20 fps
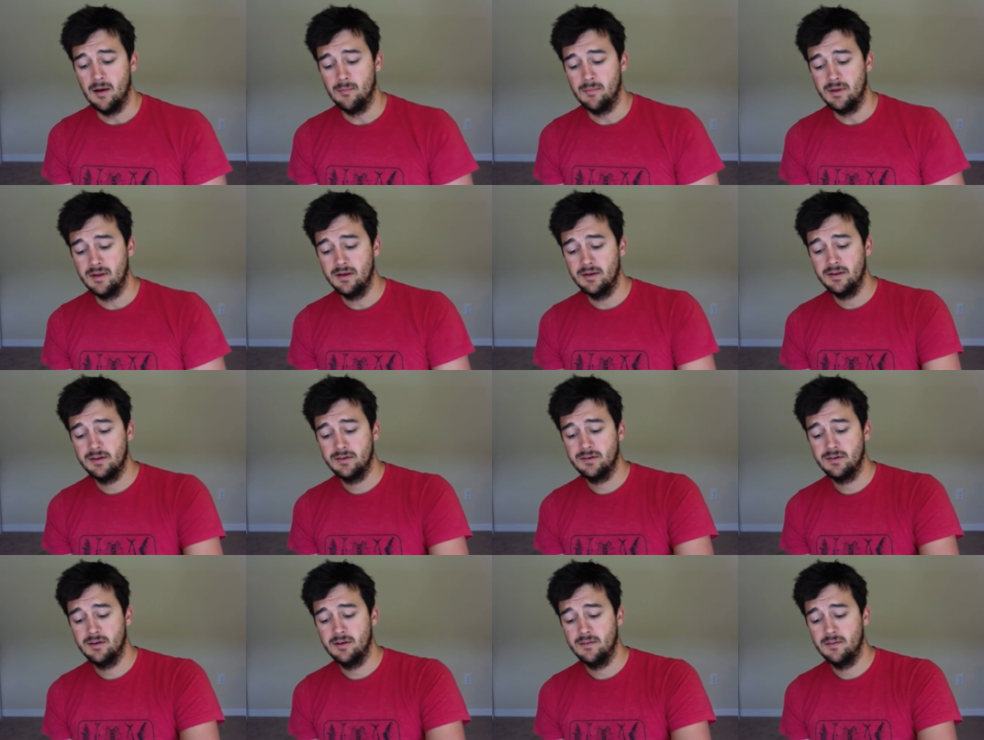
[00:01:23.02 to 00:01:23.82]
In
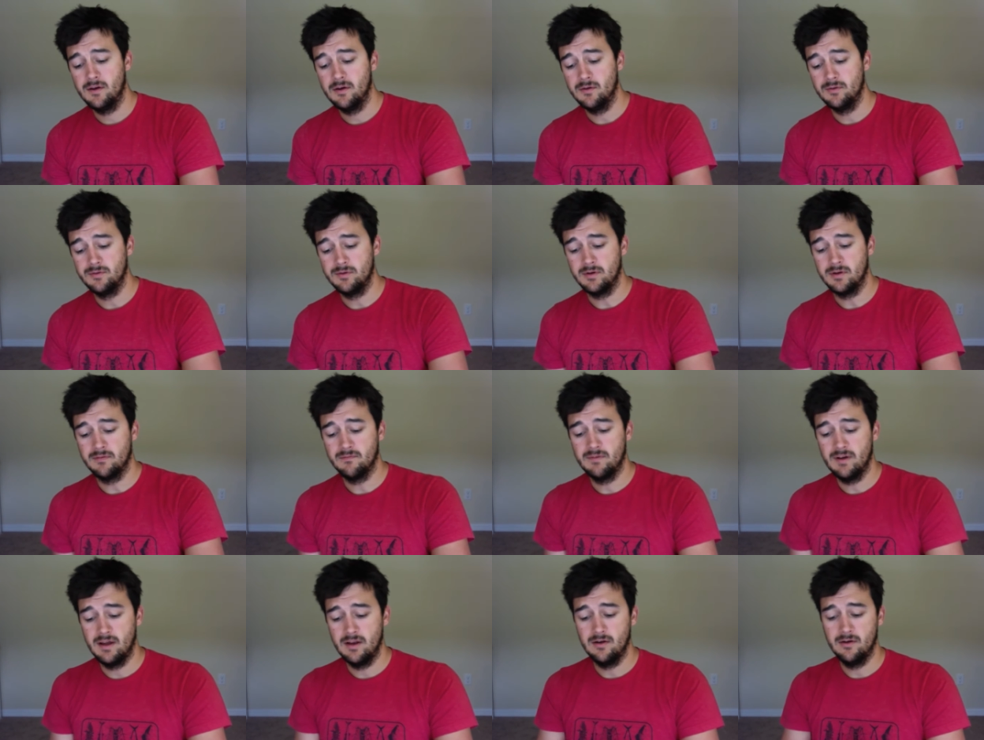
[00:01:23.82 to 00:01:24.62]
addition to those, you can
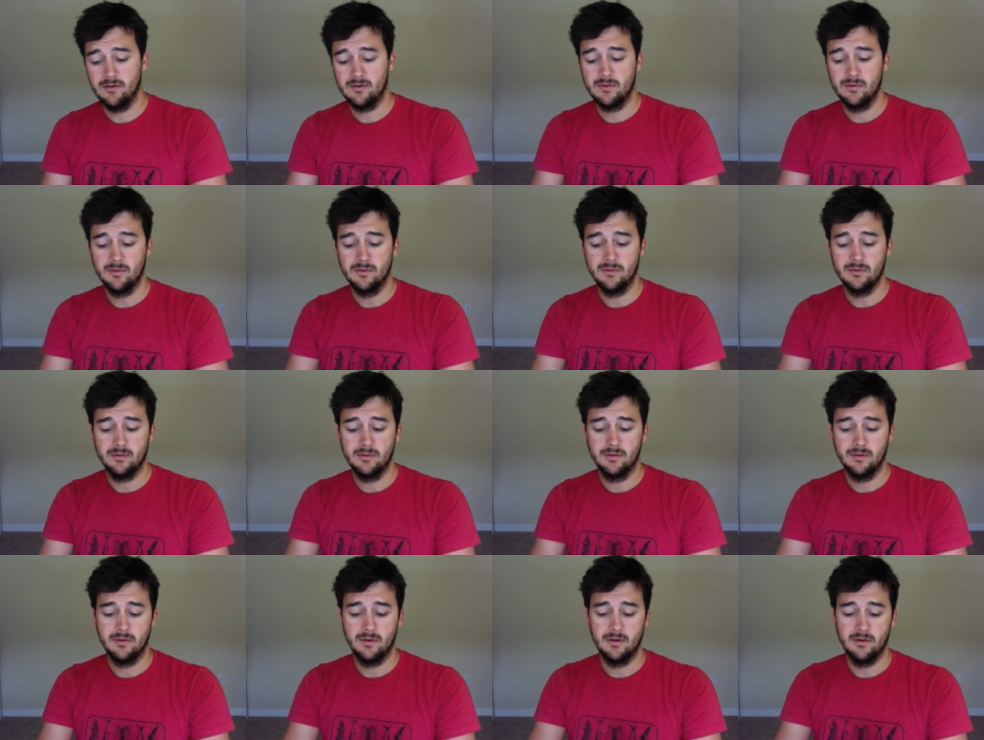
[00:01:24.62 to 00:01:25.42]
find
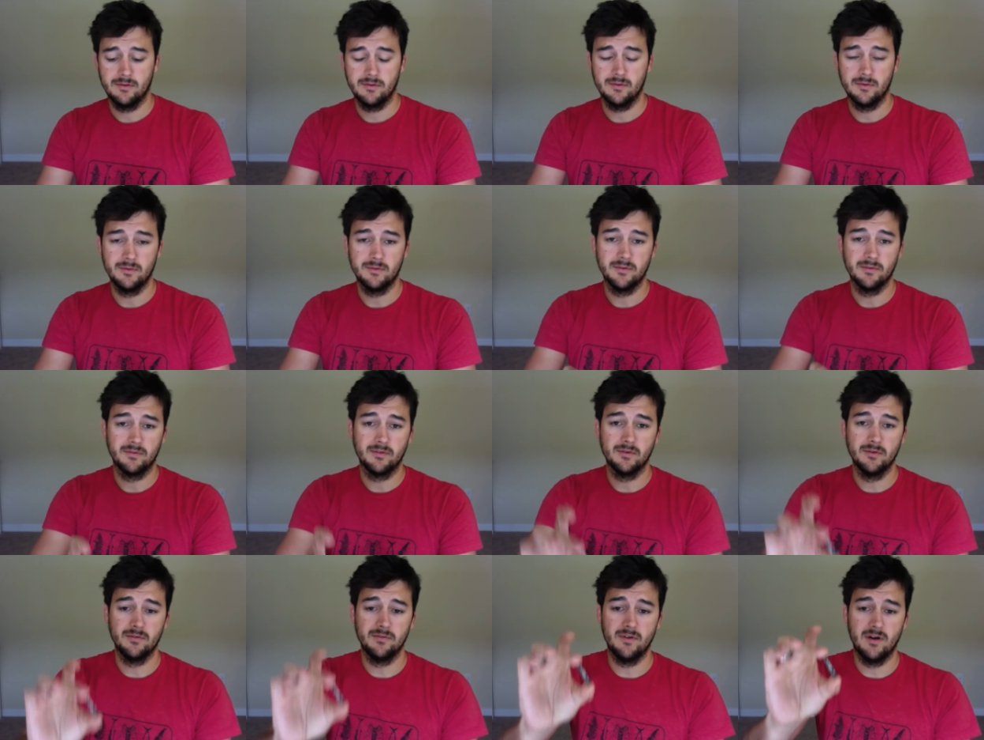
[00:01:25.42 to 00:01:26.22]
all sorts of
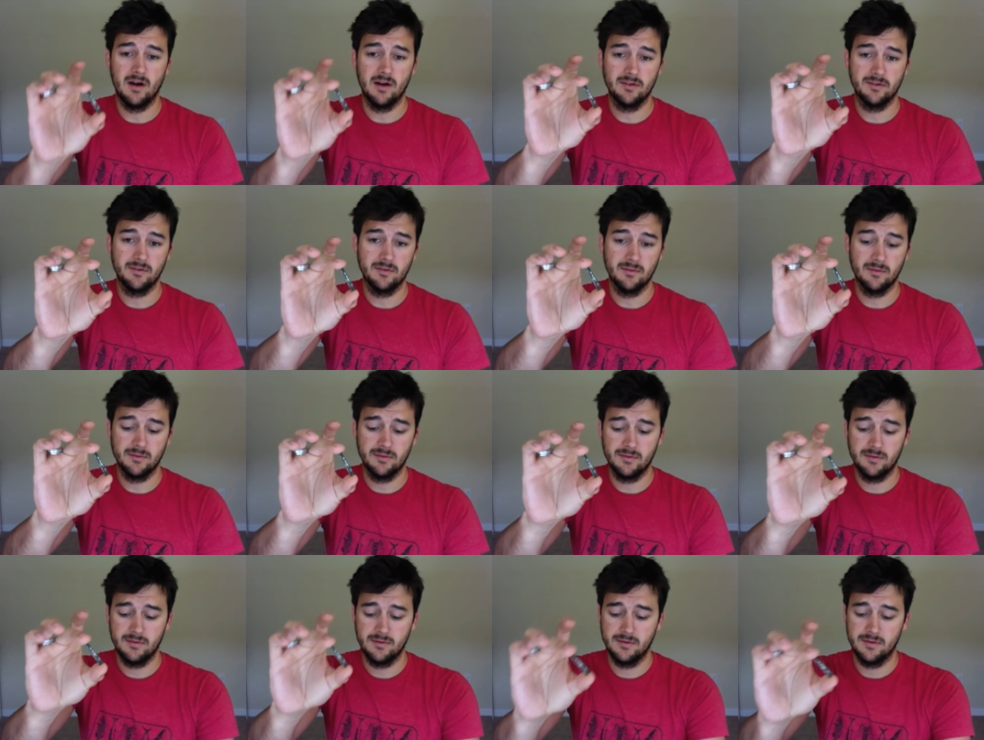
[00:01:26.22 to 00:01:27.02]
cool
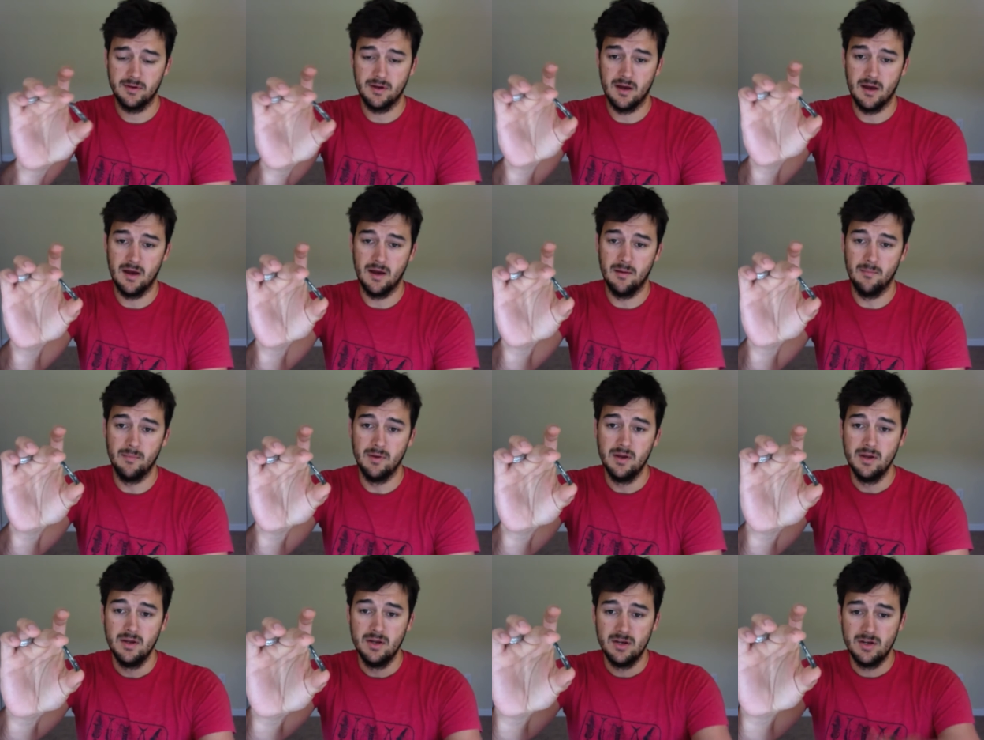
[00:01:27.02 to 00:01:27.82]
fossils,
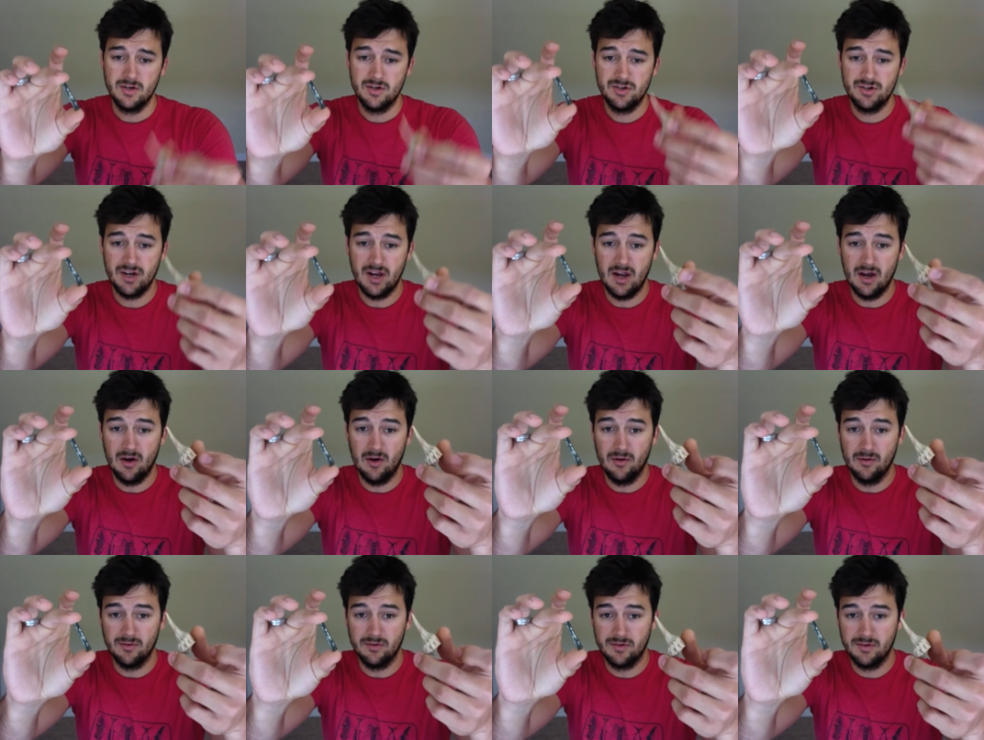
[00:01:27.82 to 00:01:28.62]

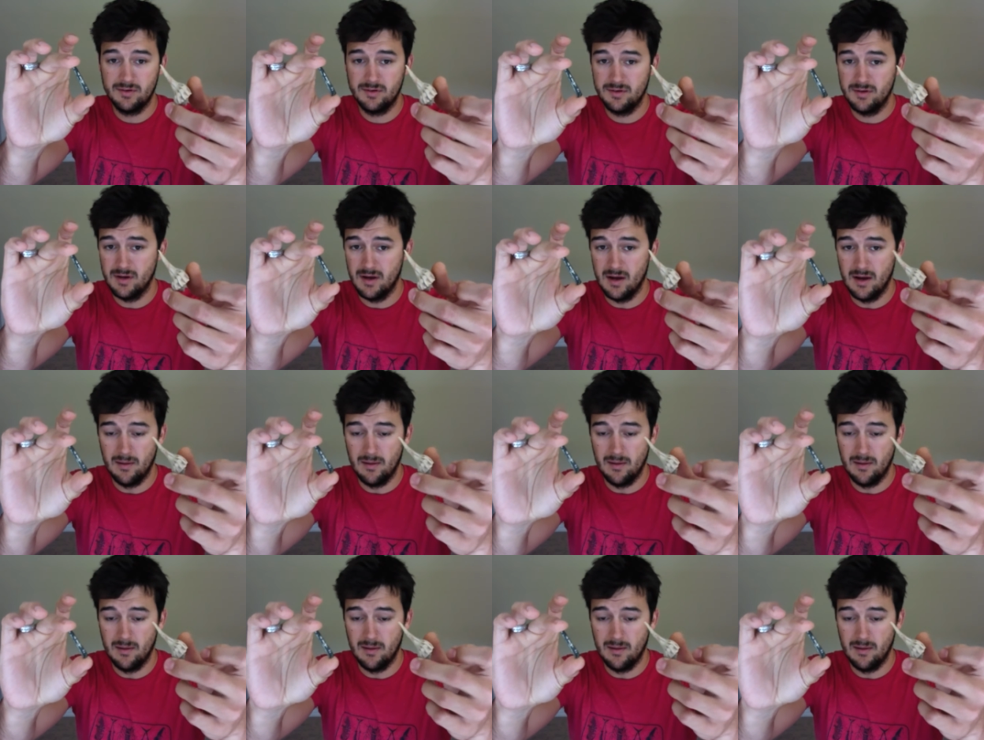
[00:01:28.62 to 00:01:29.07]
shells.